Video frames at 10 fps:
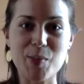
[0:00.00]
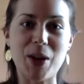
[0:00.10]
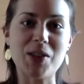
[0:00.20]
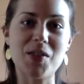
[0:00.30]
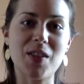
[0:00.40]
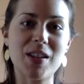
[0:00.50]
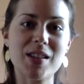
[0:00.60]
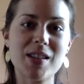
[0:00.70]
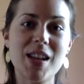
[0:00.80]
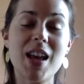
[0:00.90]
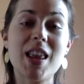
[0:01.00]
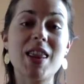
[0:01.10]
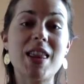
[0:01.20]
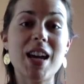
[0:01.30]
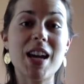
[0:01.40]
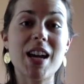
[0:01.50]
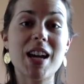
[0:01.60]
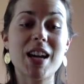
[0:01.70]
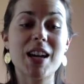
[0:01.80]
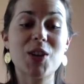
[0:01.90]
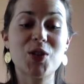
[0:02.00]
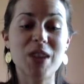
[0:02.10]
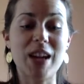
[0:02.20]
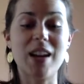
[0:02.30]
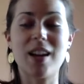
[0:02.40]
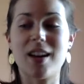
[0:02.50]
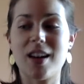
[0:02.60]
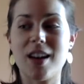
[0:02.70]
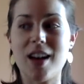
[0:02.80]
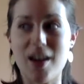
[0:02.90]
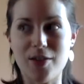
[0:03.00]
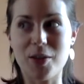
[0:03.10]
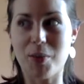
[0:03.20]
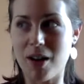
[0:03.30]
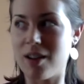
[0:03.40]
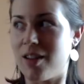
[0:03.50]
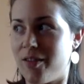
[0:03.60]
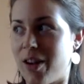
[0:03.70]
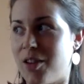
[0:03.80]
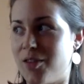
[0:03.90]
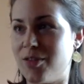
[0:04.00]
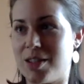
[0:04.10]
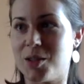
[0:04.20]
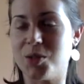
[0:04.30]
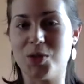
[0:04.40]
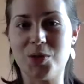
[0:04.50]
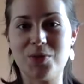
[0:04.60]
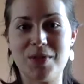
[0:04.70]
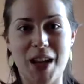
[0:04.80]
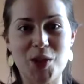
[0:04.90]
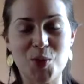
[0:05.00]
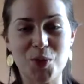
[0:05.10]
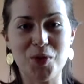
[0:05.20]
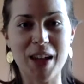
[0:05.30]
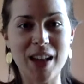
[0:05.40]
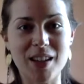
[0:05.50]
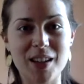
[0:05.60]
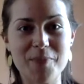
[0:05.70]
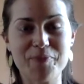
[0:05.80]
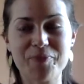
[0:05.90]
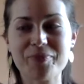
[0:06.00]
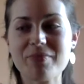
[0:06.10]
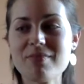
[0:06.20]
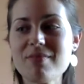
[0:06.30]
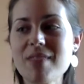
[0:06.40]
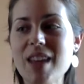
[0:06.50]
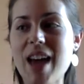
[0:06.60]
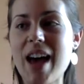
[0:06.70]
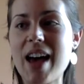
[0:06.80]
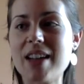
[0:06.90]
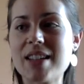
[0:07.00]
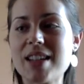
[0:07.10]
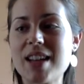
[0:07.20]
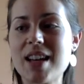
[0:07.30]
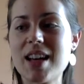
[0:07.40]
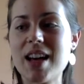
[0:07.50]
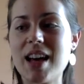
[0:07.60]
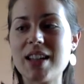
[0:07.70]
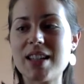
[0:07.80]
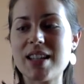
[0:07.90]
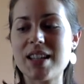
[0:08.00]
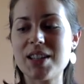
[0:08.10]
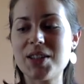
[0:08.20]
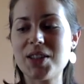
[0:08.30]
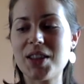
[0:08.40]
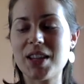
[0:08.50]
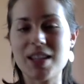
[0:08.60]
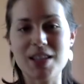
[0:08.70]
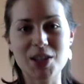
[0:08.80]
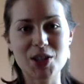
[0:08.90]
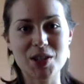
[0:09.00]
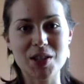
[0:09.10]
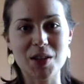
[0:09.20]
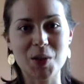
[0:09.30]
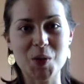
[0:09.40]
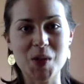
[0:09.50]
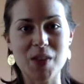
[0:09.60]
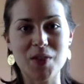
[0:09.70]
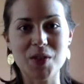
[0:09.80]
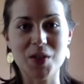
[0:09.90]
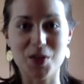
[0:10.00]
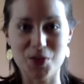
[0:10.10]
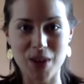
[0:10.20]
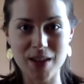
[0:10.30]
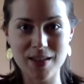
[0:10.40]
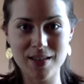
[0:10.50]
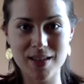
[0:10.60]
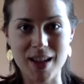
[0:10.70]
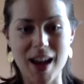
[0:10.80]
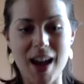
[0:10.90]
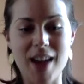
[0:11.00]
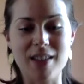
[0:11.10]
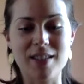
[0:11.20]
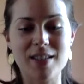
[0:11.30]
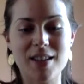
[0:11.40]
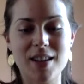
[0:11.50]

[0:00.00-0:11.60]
parts of us, they create every part of our physical, tangible reality. And until the conditions on those levels are addressed and